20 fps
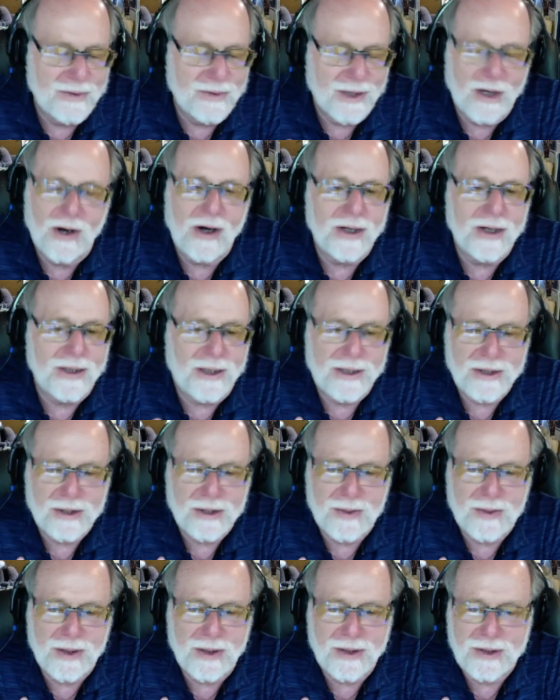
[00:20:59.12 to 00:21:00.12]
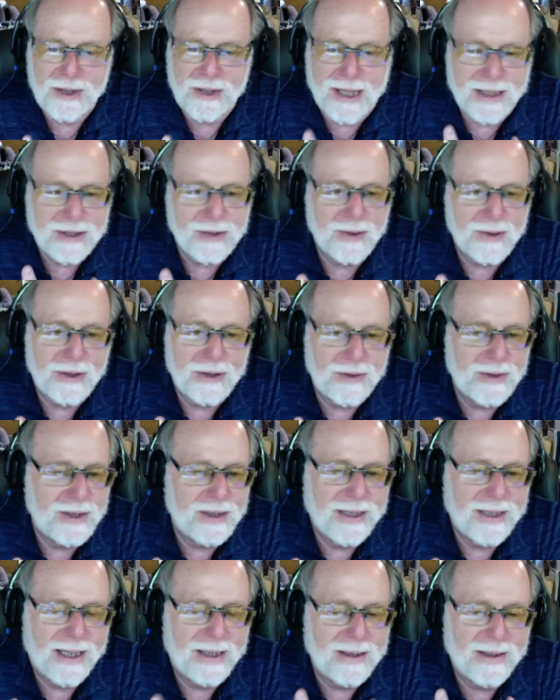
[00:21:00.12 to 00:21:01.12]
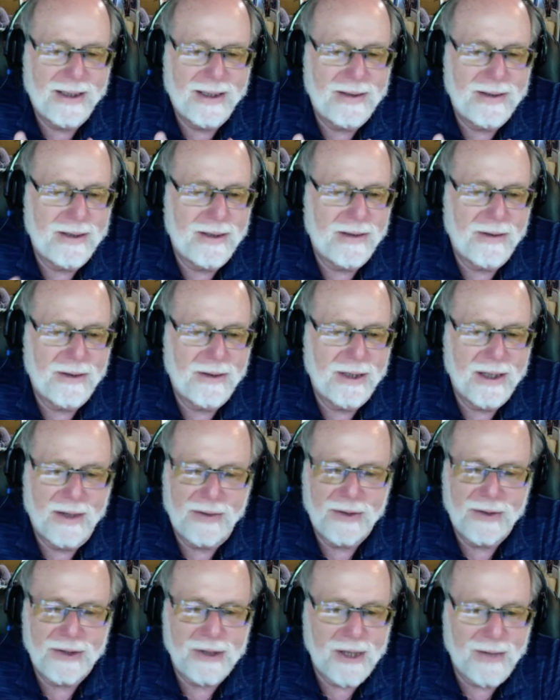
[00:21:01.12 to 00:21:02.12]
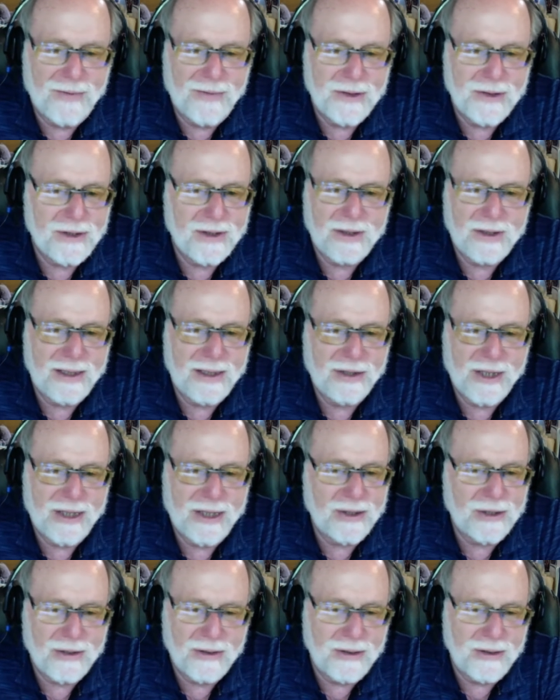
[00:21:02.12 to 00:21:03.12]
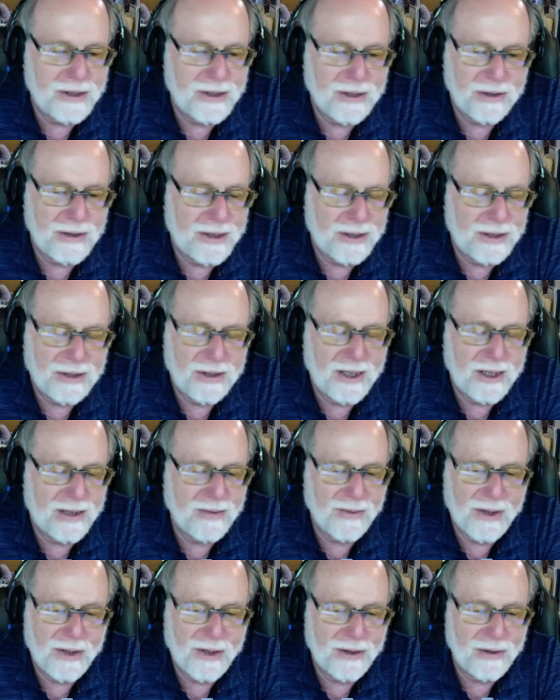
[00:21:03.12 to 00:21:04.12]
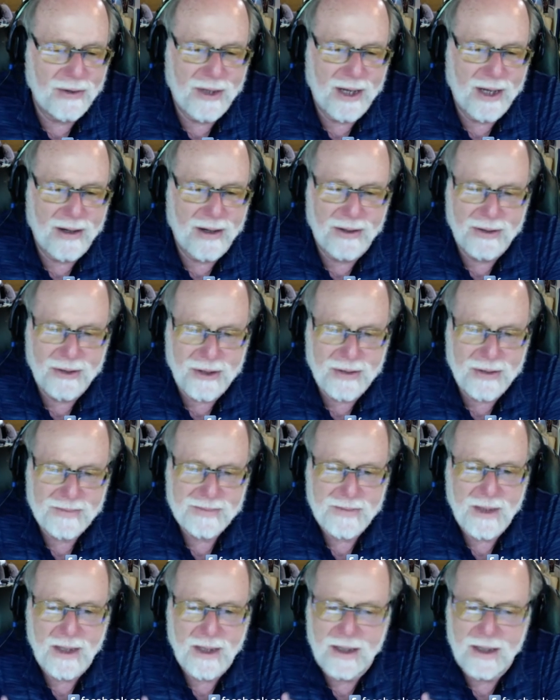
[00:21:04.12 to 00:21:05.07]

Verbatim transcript: regardless, because that's what you, that the the other stuff is tangential. It's it's done with. Who cares?